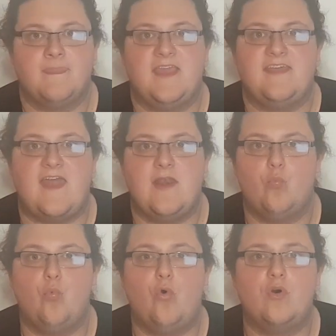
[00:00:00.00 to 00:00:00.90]
He
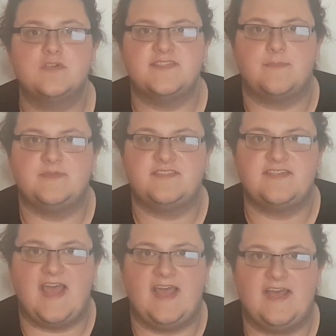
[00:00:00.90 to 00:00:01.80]
then walks
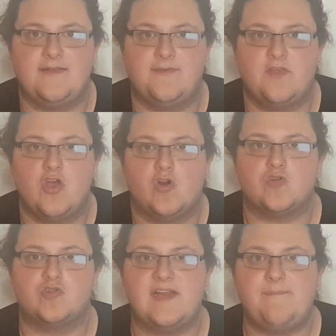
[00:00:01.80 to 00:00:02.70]
upstairs,
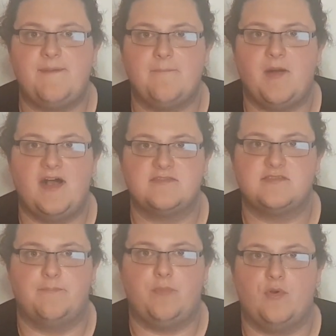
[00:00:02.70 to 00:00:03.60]
creeping past
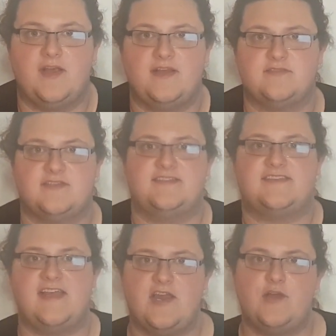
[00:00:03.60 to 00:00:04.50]
the boys, and as
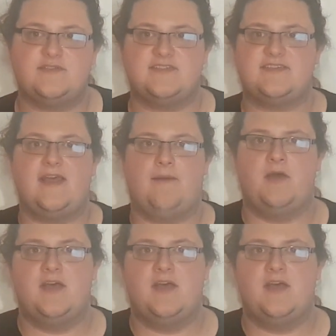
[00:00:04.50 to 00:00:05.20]
they notice him